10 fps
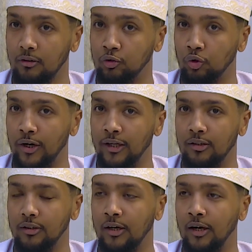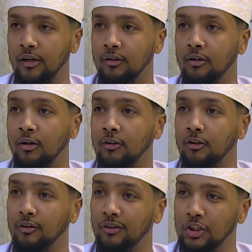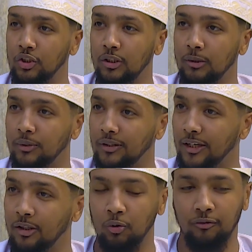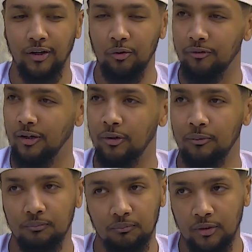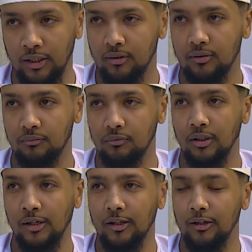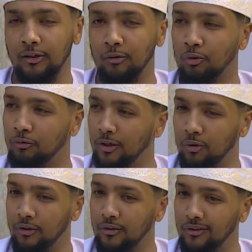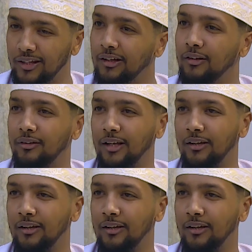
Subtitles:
trade and condition in Banaadir was very, very it was very stained. So